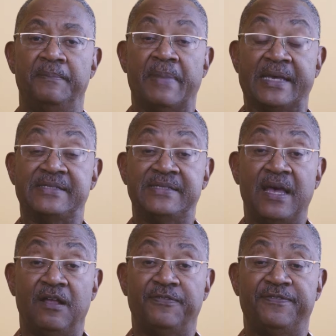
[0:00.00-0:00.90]

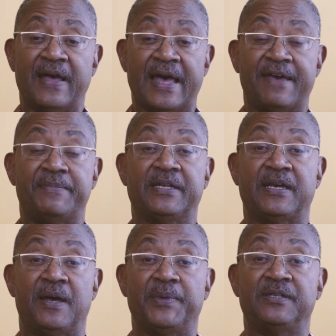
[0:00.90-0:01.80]
Myself, I have been
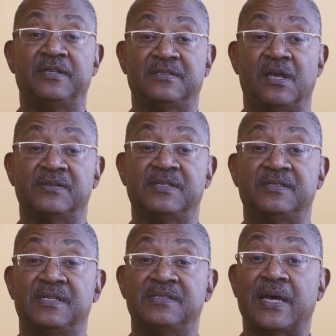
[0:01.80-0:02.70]
coming to Tulsa
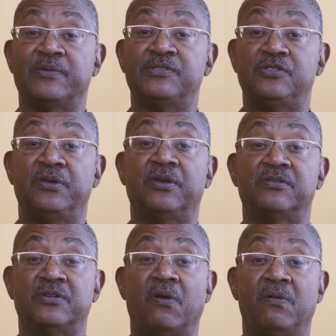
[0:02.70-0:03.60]
since I was 2
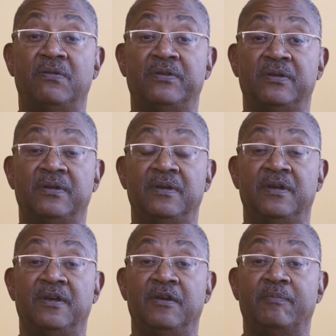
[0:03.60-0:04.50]
years old.
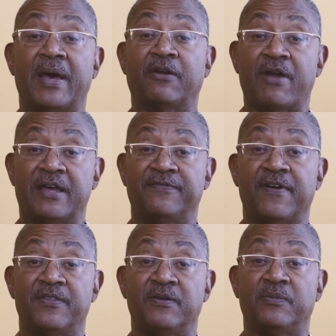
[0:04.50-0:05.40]
My
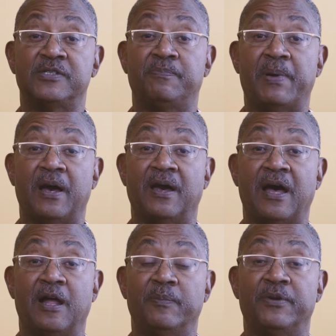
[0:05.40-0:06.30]
grandfather was Buck
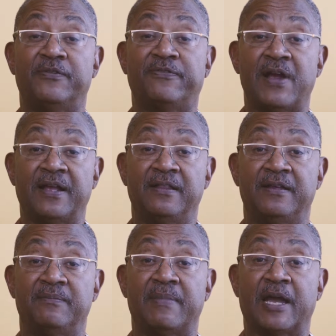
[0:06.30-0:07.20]
Colbert
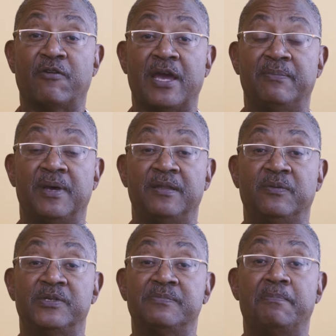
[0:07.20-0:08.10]
Franklin. My grandmother
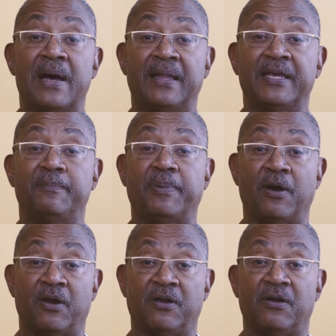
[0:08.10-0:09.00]
was Molly
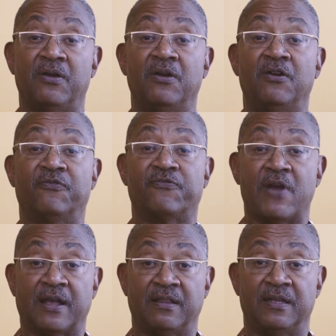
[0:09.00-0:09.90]
Parker
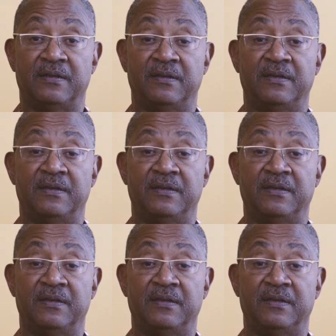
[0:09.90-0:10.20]
Franklin.